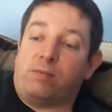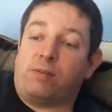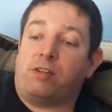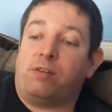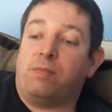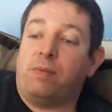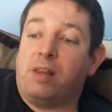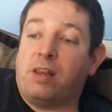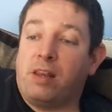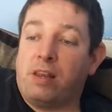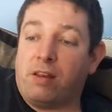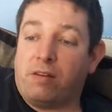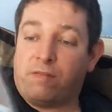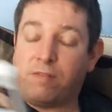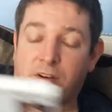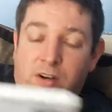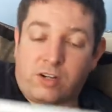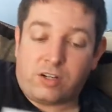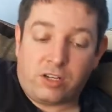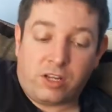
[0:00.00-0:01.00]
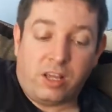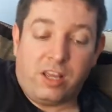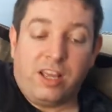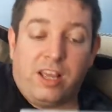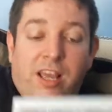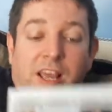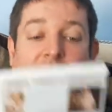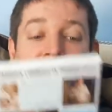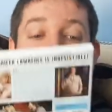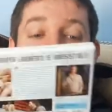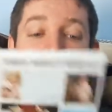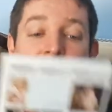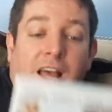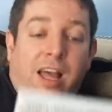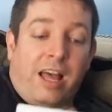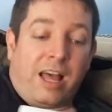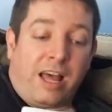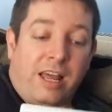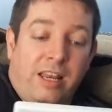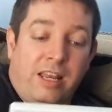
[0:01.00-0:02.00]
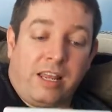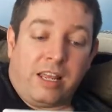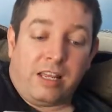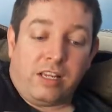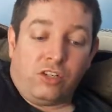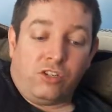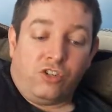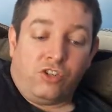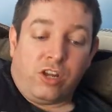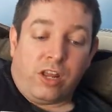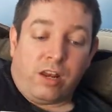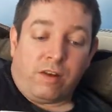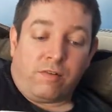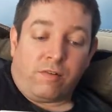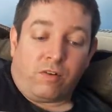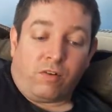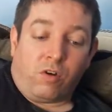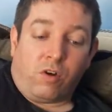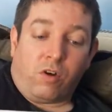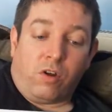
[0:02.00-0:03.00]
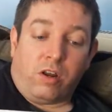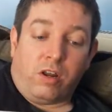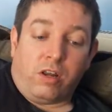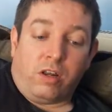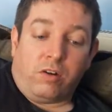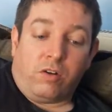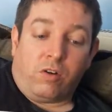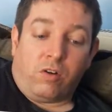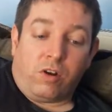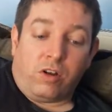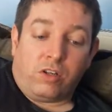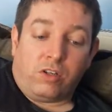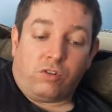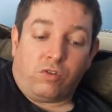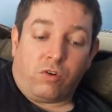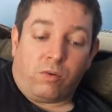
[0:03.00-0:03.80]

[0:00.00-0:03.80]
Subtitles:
must have been in there first. And it's Jennifer Lawrence,